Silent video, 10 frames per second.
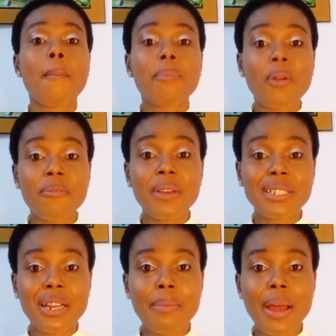Prophet
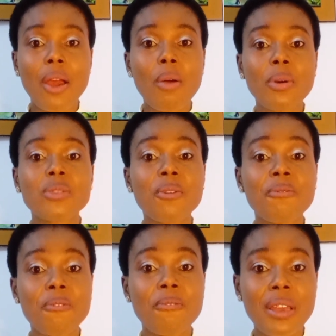Jeremiah Omoto
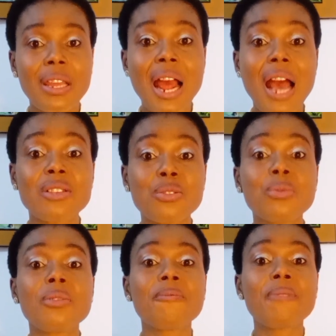Fufeyin has
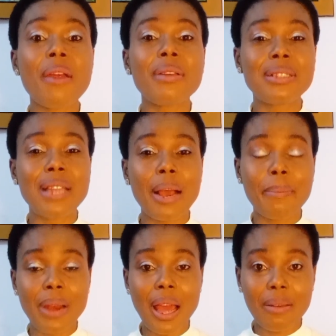sued very
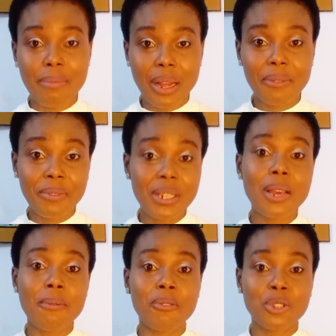dark black man,
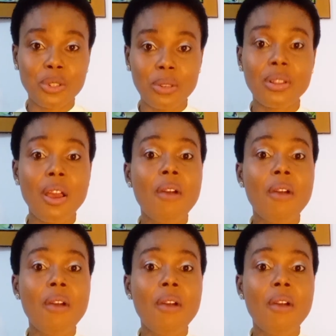VDM for short,